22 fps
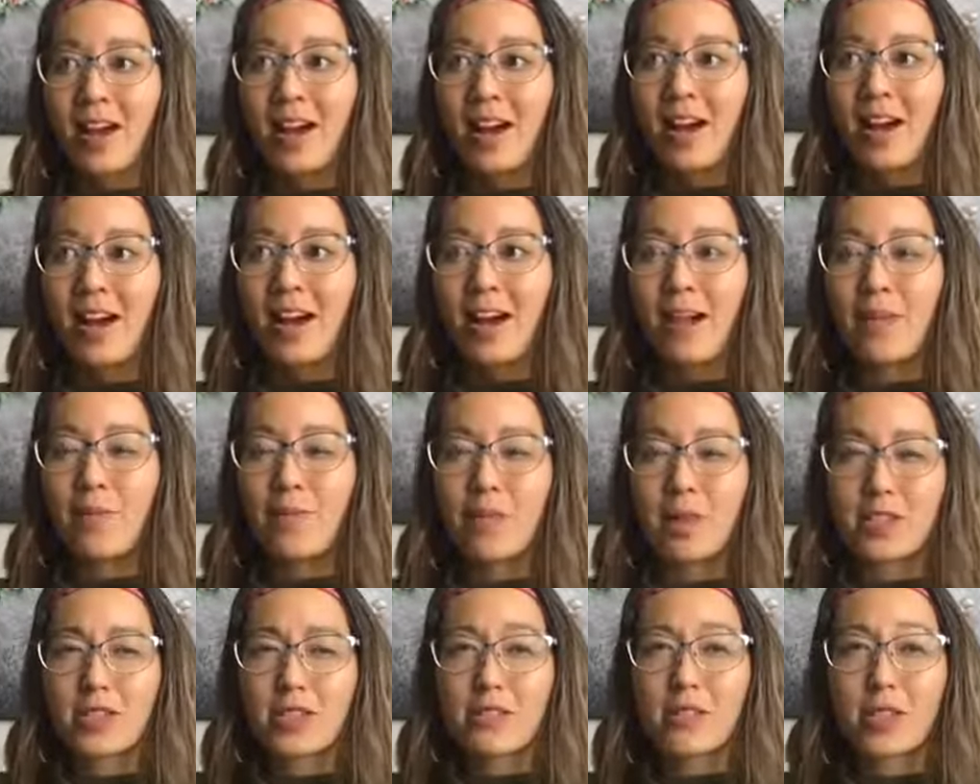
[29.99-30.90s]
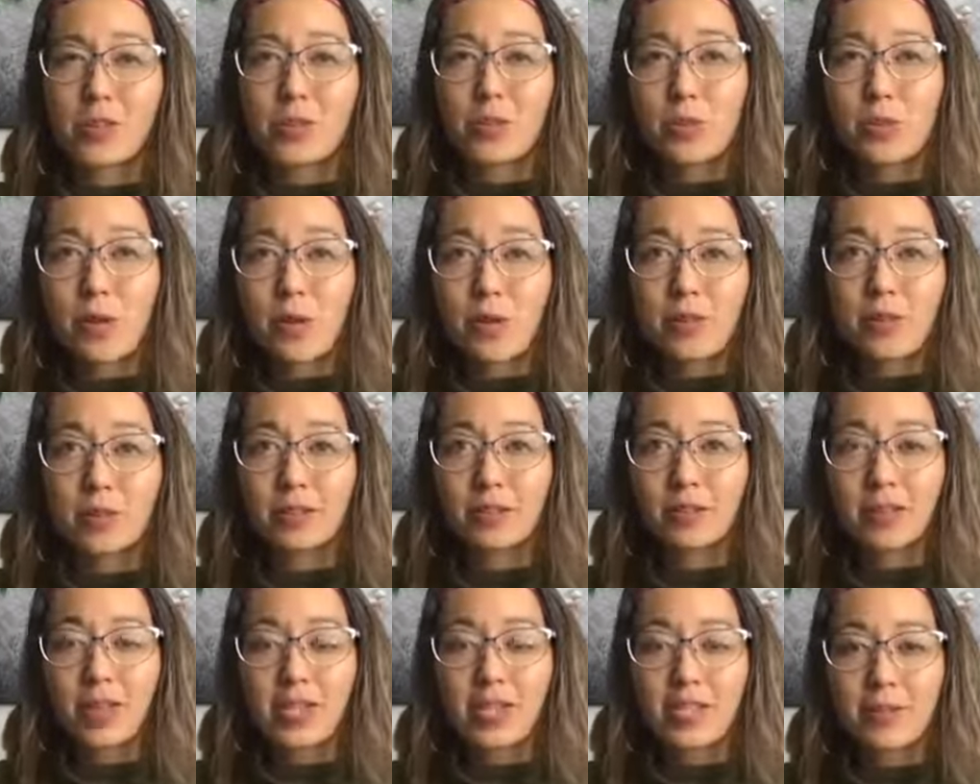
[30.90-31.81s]
Most of us will probably
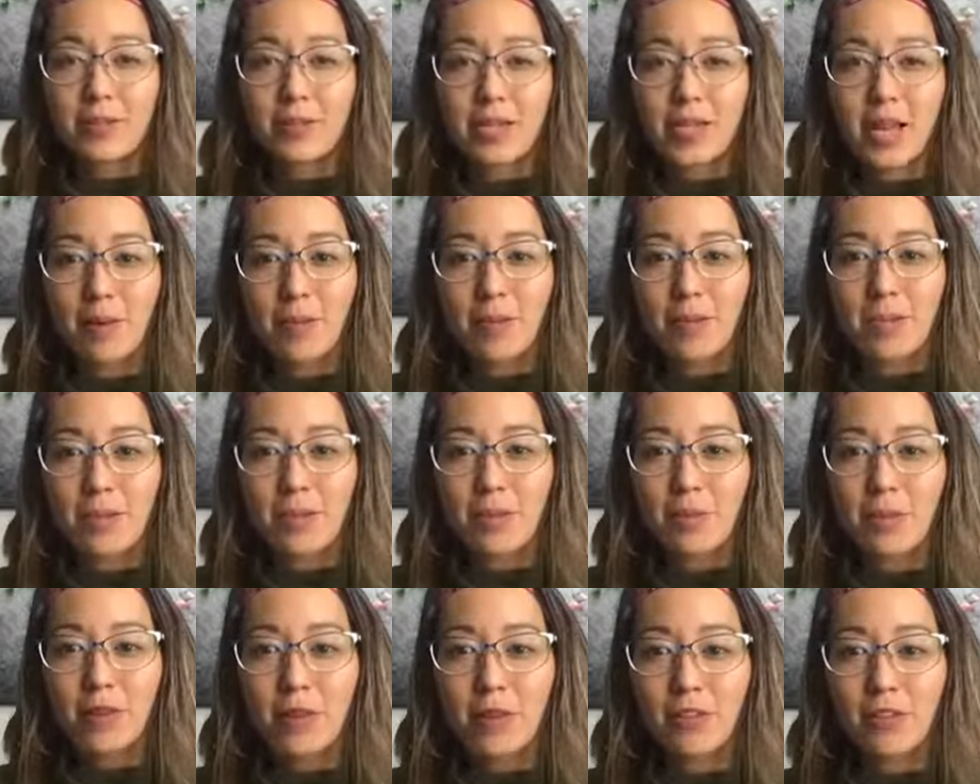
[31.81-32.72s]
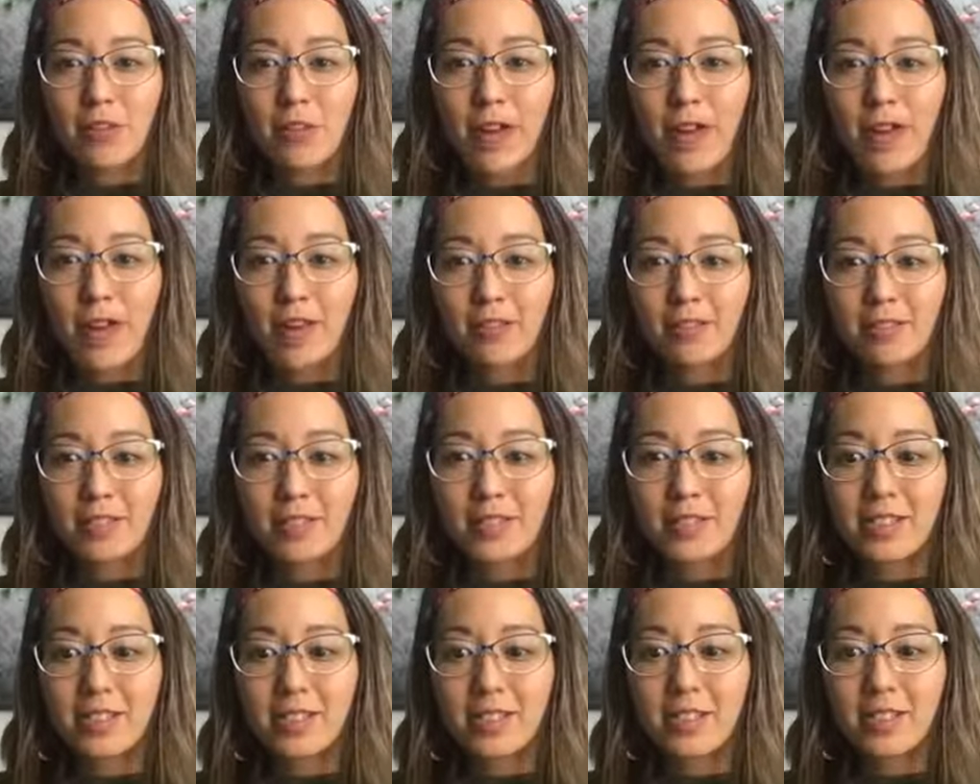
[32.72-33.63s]
relate to metabolism
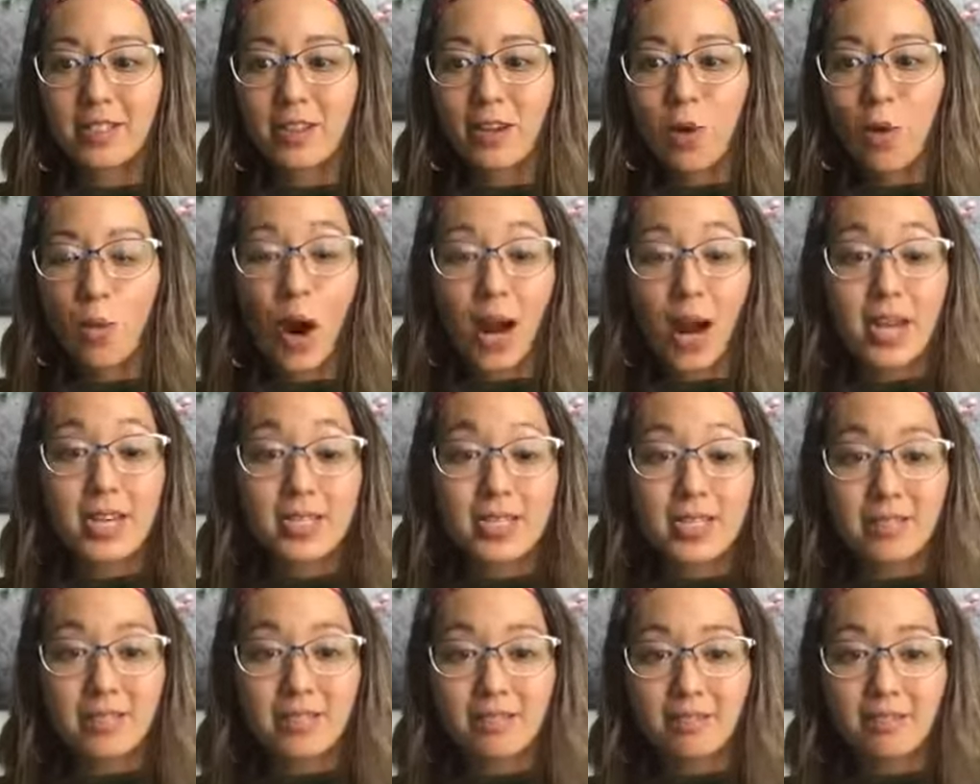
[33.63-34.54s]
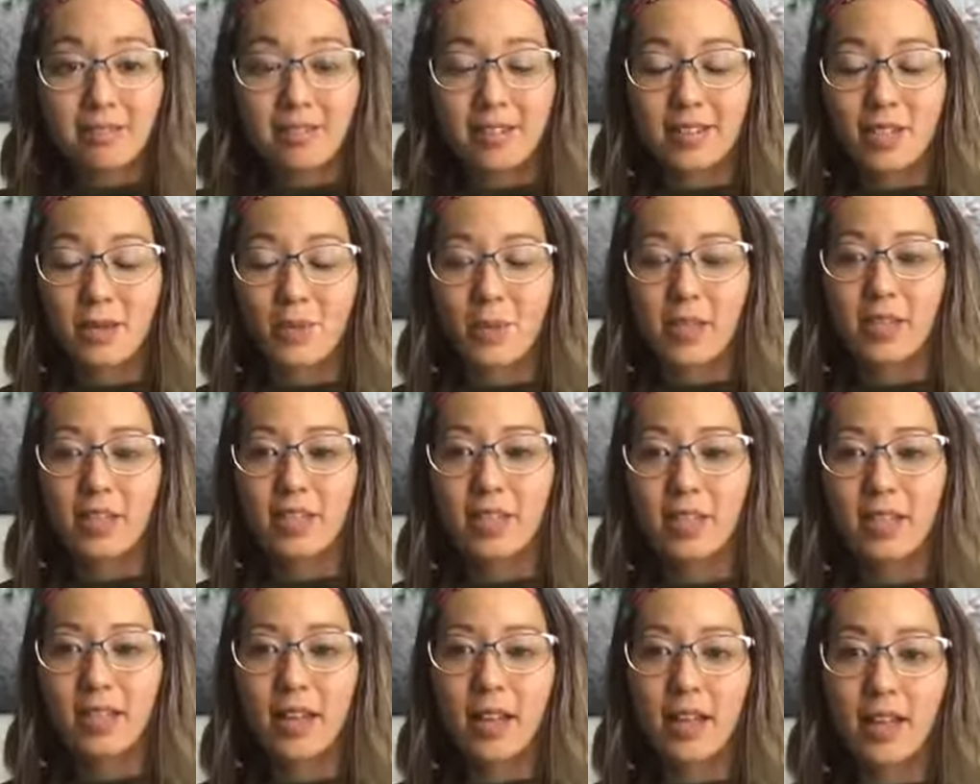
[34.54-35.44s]
around weight,
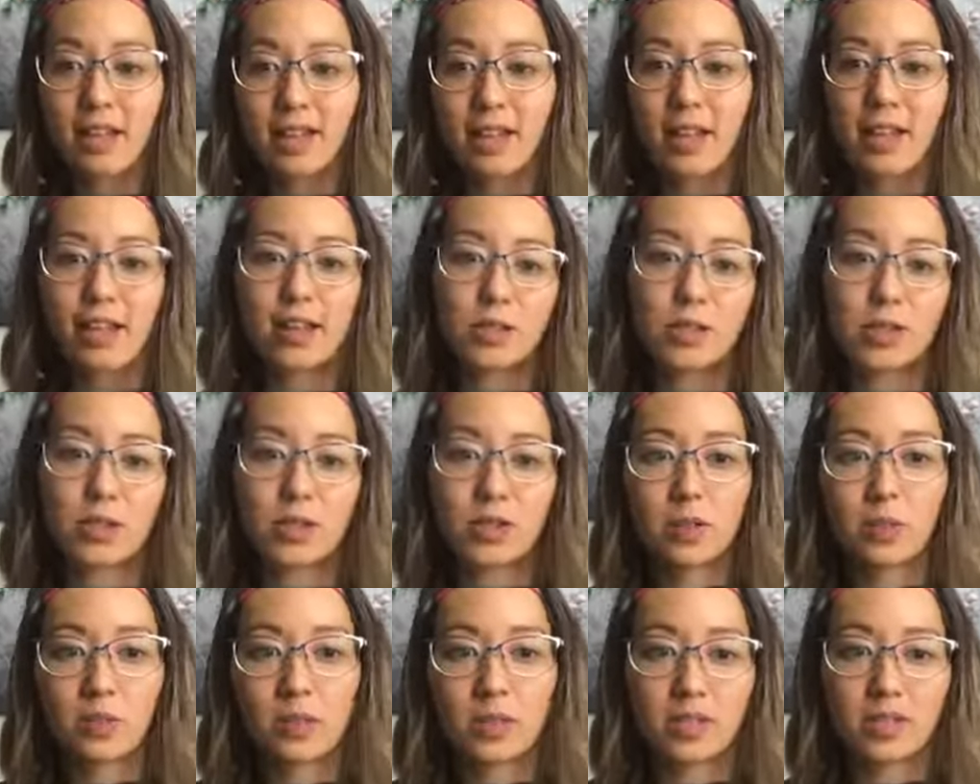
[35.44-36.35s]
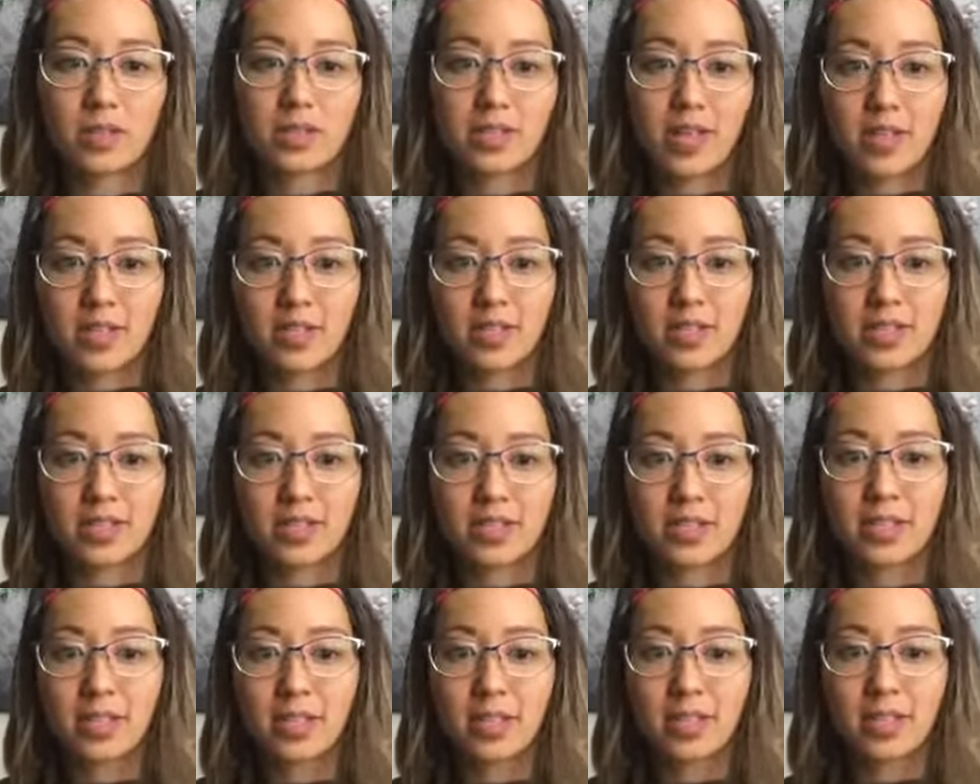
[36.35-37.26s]
especially, and that is one of the
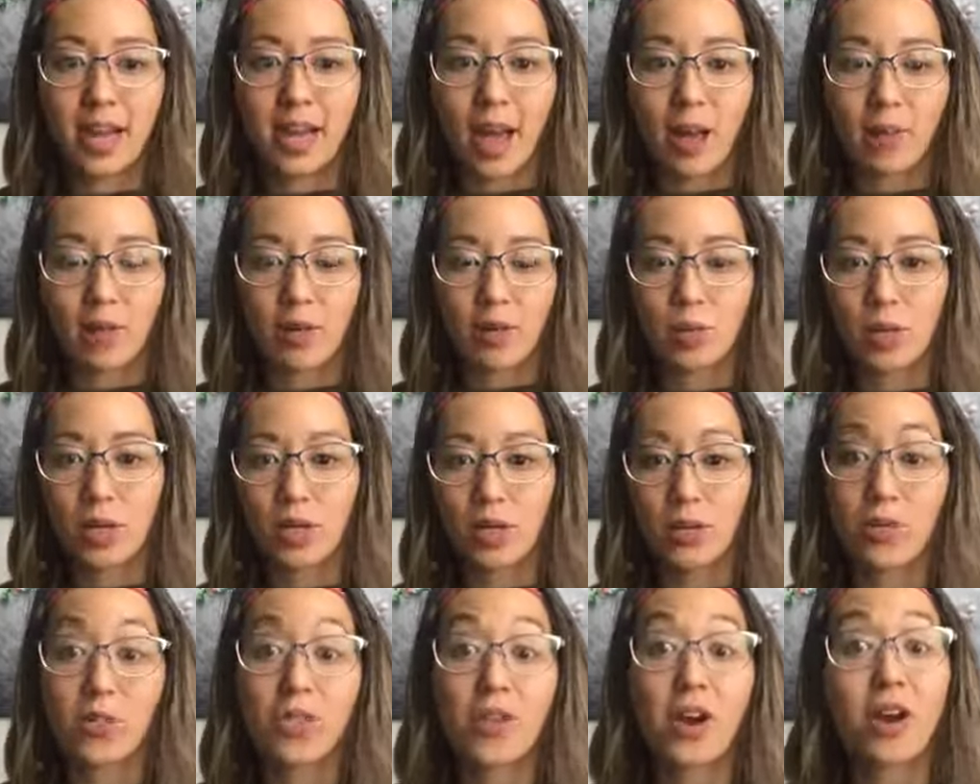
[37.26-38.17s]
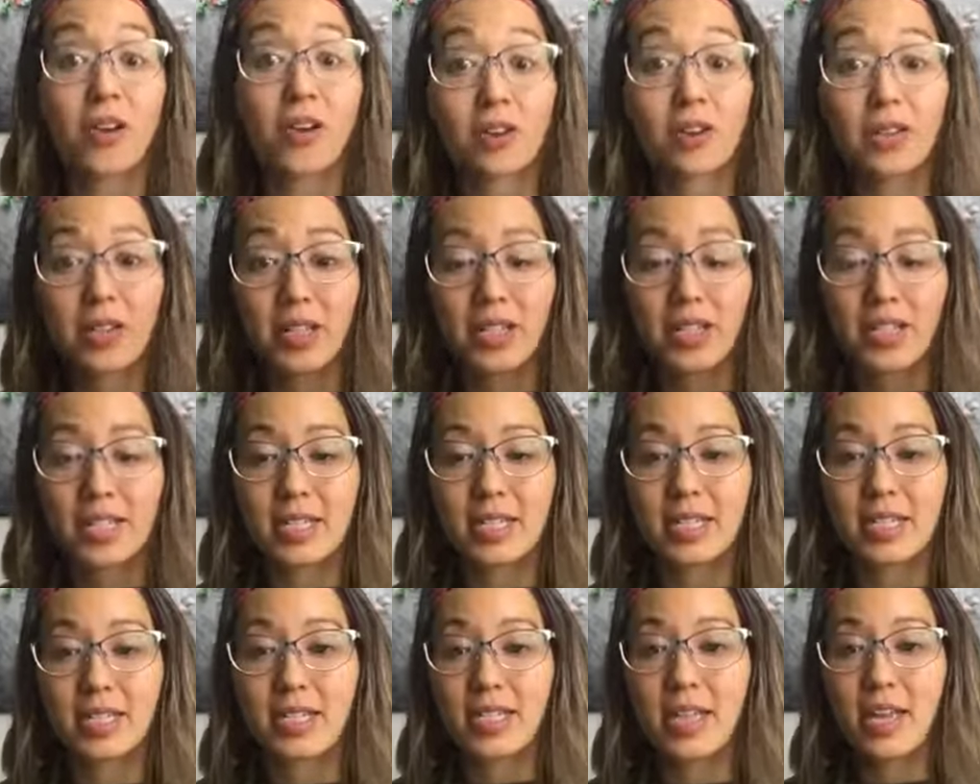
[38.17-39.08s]
presentations that can happen when your thyroid
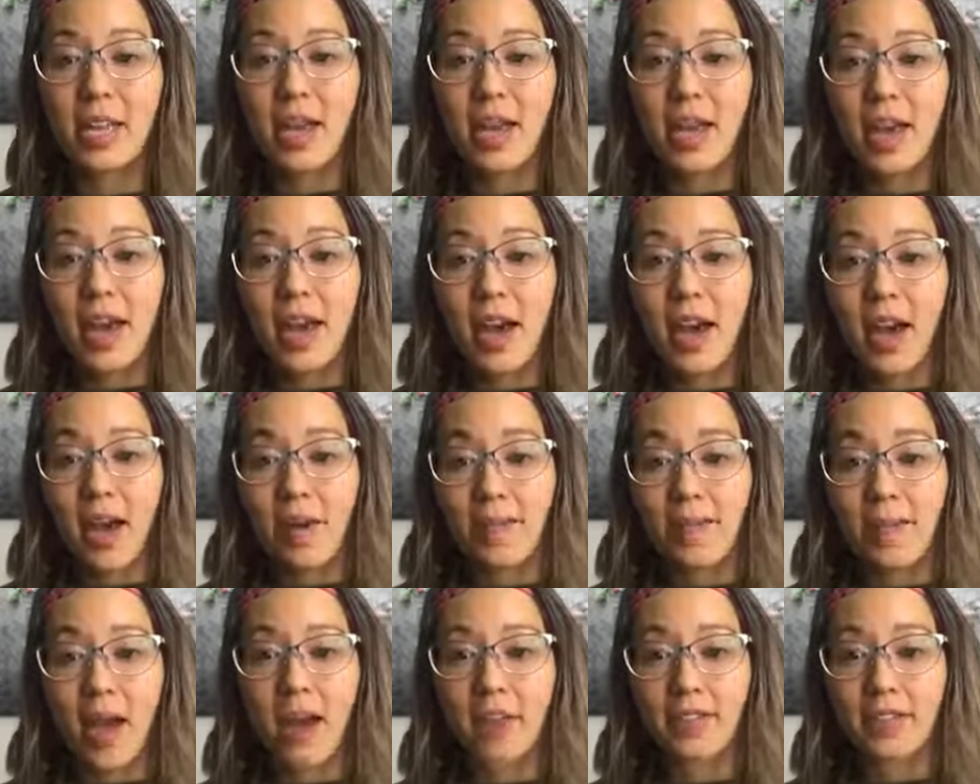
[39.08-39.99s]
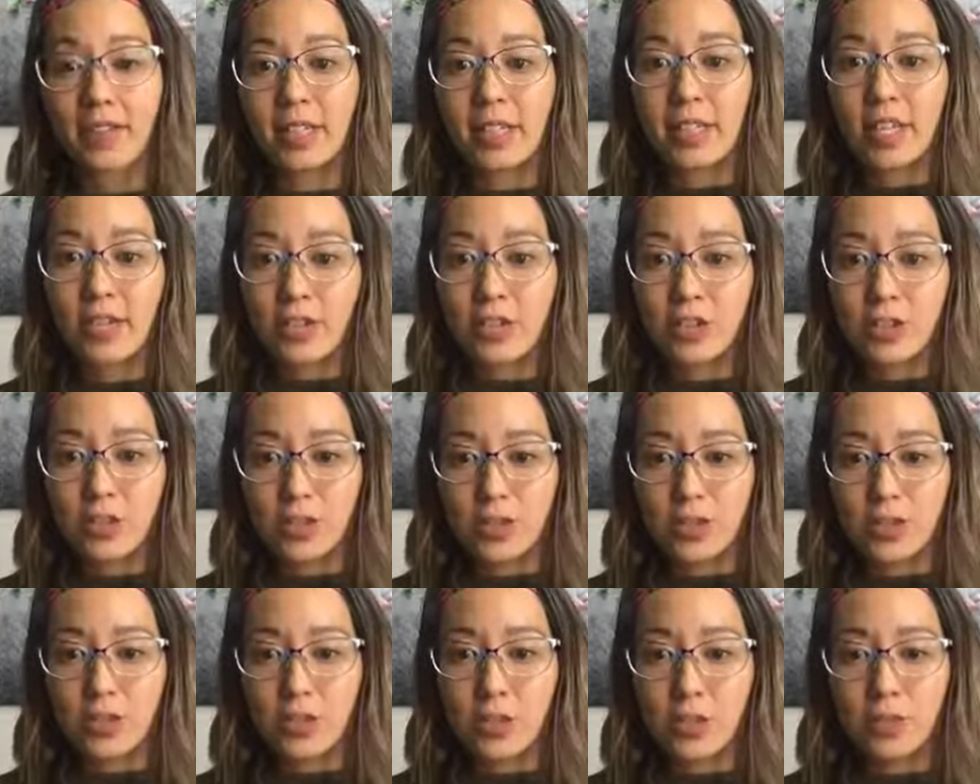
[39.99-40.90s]
is having
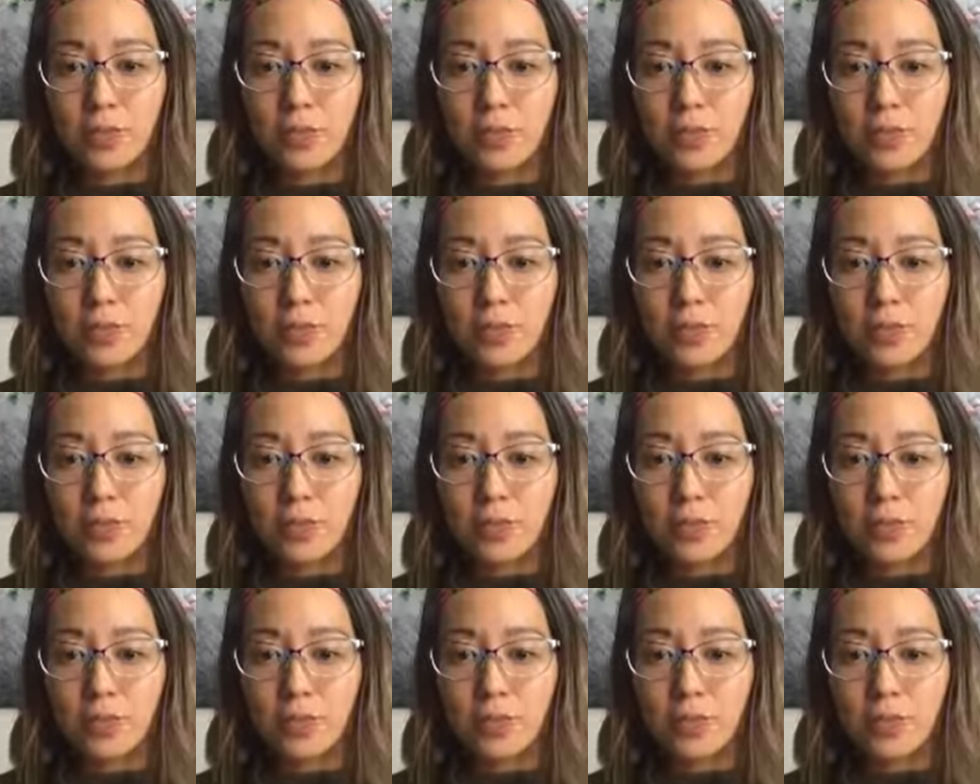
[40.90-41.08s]
issues.